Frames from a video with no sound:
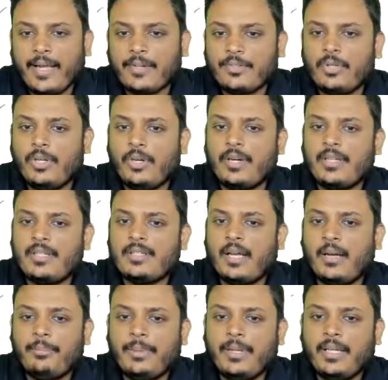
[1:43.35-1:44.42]
Actually, audit
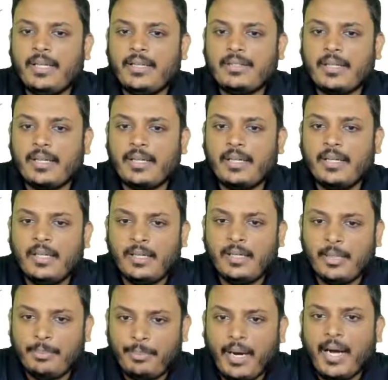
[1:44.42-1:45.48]
sampling is a
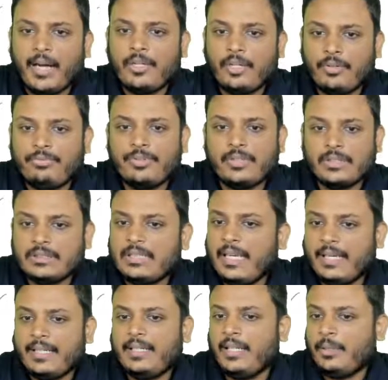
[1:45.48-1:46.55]
part of
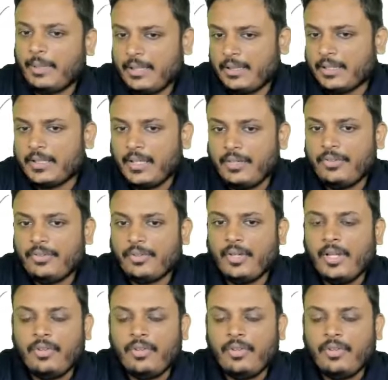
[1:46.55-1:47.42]
selecting methods.